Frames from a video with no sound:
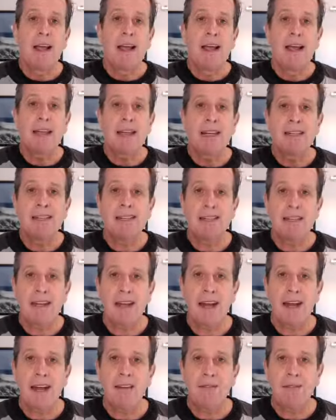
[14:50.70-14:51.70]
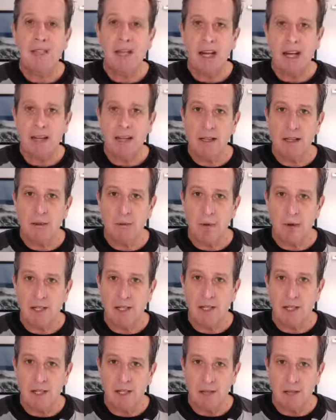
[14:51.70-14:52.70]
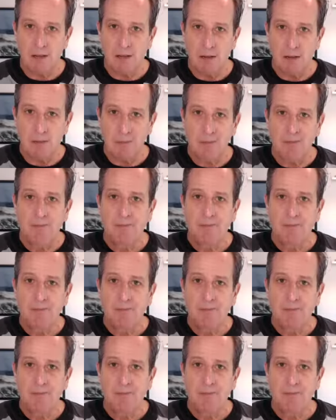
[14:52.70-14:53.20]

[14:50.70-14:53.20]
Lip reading: instead of telling them what to do,